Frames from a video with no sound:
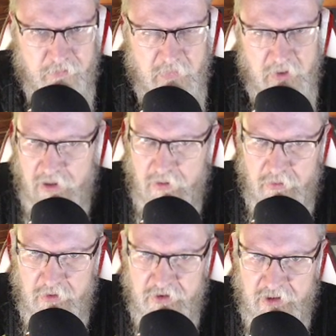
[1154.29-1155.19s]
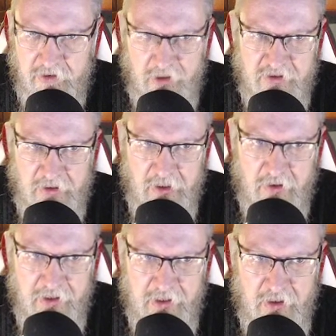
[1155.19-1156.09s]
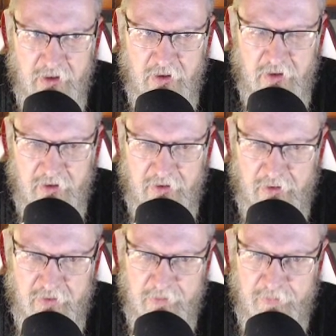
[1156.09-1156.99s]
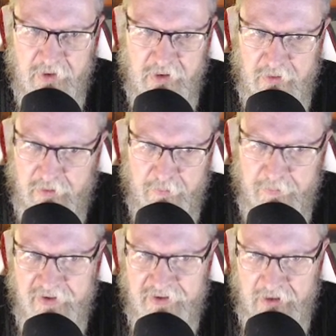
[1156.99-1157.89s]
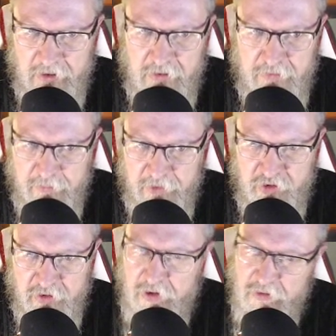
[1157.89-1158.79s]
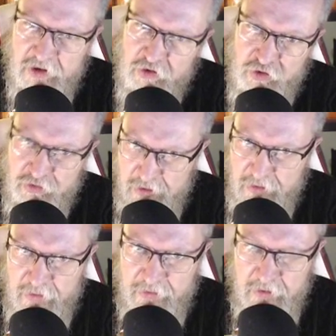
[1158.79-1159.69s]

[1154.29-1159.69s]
Is a lie, something missing from a truth, or is truth